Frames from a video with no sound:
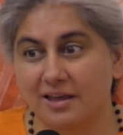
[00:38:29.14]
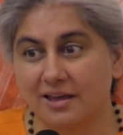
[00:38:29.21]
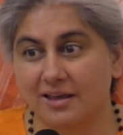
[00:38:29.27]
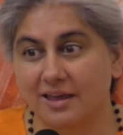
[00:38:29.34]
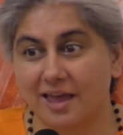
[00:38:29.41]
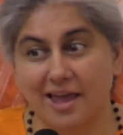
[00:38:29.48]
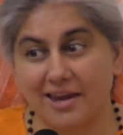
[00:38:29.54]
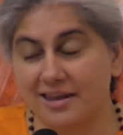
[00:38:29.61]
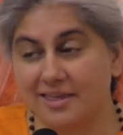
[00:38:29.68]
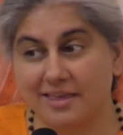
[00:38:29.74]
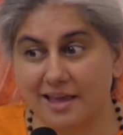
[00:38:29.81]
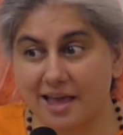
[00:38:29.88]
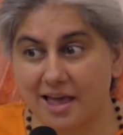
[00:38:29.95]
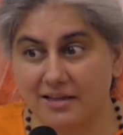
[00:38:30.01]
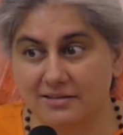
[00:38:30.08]

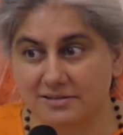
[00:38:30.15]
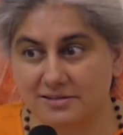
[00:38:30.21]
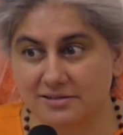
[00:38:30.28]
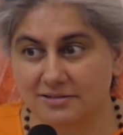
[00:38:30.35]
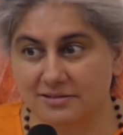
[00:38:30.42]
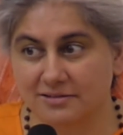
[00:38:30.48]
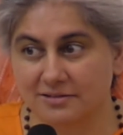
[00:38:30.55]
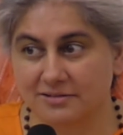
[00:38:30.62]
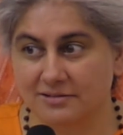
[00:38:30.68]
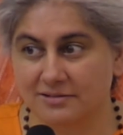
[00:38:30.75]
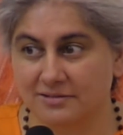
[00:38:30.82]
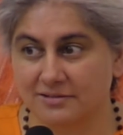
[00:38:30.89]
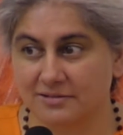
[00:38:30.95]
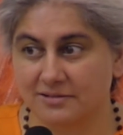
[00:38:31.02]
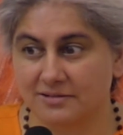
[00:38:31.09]
anything else.
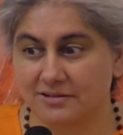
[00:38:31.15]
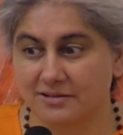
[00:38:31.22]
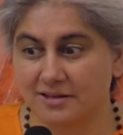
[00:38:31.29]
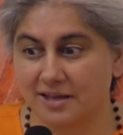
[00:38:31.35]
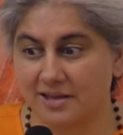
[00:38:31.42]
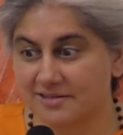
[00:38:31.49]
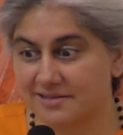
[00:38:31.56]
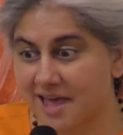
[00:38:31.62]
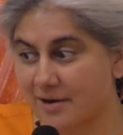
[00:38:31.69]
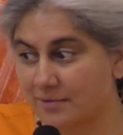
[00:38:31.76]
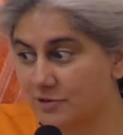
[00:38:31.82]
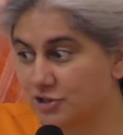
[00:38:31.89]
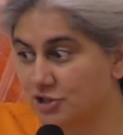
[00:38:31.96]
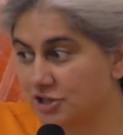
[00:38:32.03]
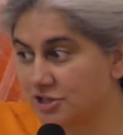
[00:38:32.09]
It's that
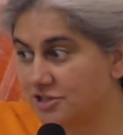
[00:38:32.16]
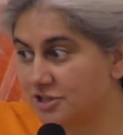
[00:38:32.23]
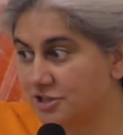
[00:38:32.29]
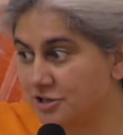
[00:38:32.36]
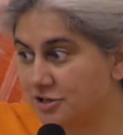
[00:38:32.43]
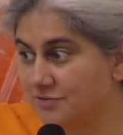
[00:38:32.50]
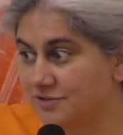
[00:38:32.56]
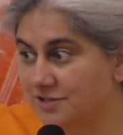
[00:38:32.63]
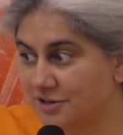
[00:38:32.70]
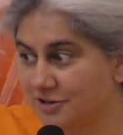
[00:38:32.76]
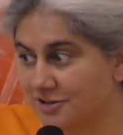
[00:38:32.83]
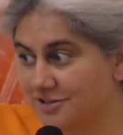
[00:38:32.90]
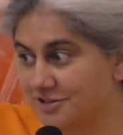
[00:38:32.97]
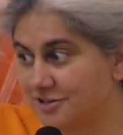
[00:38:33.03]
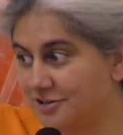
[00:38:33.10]
which continues and
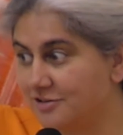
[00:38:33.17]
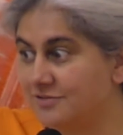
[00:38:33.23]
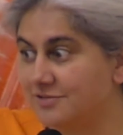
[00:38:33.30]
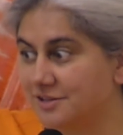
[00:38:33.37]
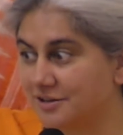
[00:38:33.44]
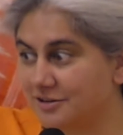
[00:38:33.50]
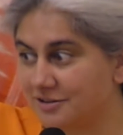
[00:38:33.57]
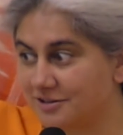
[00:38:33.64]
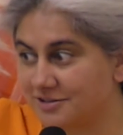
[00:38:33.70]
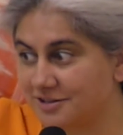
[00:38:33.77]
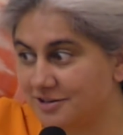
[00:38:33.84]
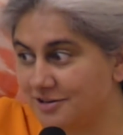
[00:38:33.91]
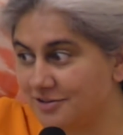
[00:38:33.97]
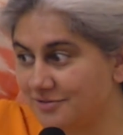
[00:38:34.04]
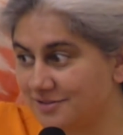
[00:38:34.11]
continues and
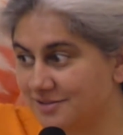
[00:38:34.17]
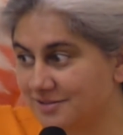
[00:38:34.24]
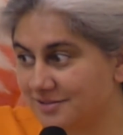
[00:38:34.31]
continues.